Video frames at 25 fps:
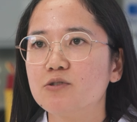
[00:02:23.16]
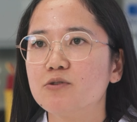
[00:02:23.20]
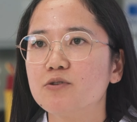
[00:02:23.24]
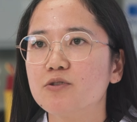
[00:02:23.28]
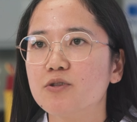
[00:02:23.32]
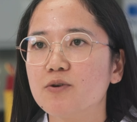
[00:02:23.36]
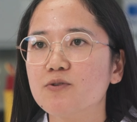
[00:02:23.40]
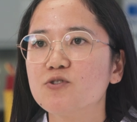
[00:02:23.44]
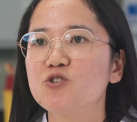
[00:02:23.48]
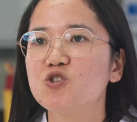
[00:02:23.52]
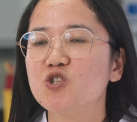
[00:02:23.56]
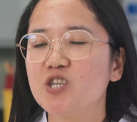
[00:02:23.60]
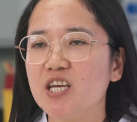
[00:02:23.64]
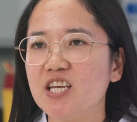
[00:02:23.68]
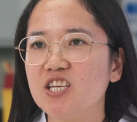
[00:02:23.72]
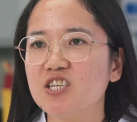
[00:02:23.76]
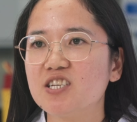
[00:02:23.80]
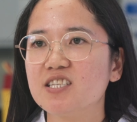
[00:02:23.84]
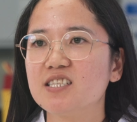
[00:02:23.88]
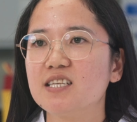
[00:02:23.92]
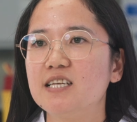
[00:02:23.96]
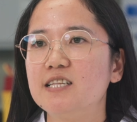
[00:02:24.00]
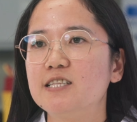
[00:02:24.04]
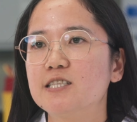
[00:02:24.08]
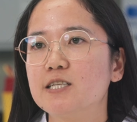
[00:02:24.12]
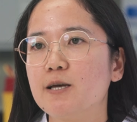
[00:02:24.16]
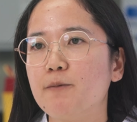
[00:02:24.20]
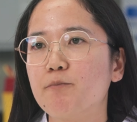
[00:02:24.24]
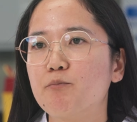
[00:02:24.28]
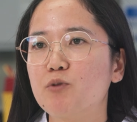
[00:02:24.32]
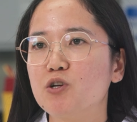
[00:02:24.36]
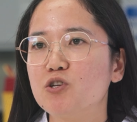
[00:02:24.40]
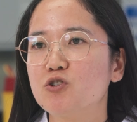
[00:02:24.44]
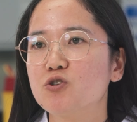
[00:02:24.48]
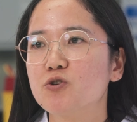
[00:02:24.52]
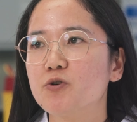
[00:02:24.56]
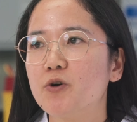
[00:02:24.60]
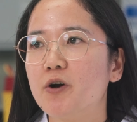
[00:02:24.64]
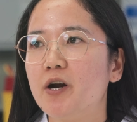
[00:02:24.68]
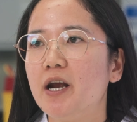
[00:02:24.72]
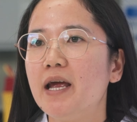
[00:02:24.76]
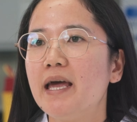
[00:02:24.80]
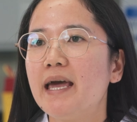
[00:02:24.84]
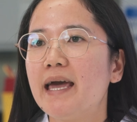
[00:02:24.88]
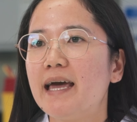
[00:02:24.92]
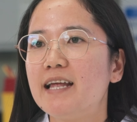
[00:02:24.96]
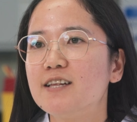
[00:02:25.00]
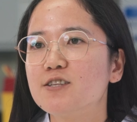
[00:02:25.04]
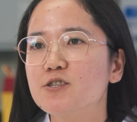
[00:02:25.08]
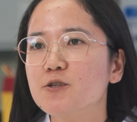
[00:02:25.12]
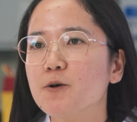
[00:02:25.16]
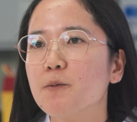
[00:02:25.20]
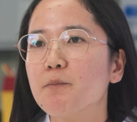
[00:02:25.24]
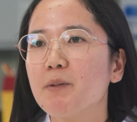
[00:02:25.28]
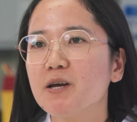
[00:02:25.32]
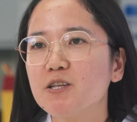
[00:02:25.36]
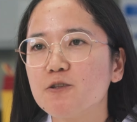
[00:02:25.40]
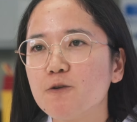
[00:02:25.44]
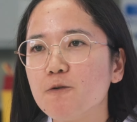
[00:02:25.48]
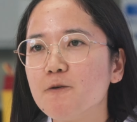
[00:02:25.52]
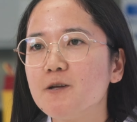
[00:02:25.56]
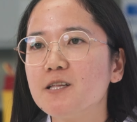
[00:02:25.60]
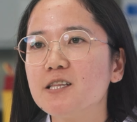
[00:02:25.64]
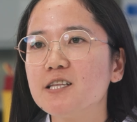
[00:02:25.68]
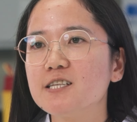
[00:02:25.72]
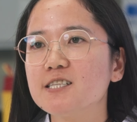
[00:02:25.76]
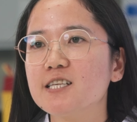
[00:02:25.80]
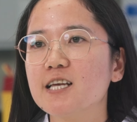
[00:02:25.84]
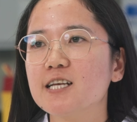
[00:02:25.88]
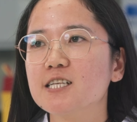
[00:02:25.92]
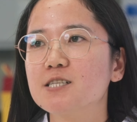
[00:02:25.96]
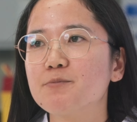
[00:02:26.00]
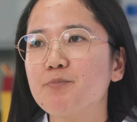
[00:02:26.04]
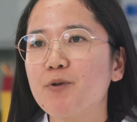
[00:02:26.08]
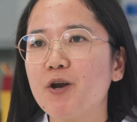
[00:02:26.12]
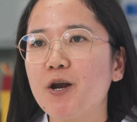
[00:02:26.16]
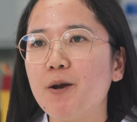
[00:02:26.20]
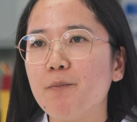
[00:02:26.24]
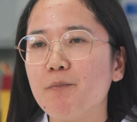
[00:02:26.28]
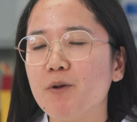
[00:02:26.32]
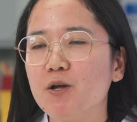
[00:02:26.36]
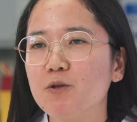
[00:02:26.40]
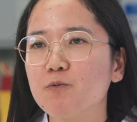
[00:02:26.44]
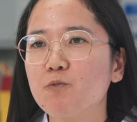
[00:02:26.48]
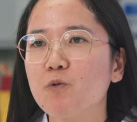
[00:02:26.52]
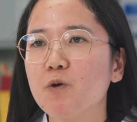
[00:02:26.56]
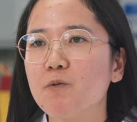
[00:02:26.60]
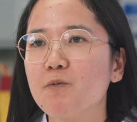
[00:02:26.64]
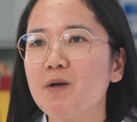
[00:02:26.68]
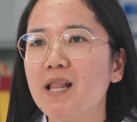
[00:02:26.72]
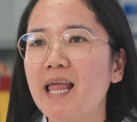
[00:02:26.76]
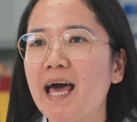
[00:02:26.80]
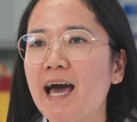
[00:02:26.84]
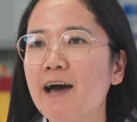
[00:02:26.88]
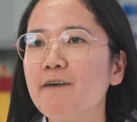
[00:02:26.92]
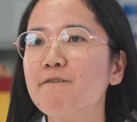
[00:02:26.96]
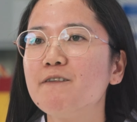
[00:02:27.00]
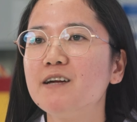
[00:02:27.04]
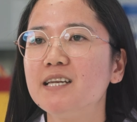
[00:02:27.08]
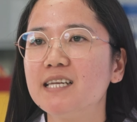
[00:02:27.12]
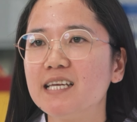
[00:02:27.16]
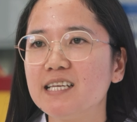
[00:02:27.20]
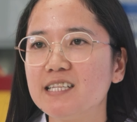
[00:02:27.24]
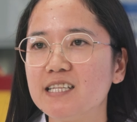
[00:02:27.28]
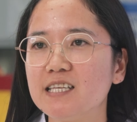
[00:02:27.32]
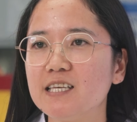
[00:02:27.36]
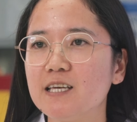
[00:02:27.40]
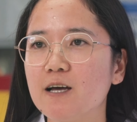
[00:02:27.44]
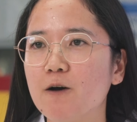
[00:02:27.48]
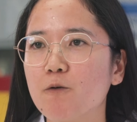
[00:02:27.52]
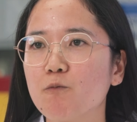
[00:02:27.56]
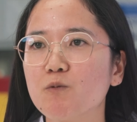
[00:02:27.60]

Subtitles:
to those changes in temperature. And so by doing this experiment, we will have an idea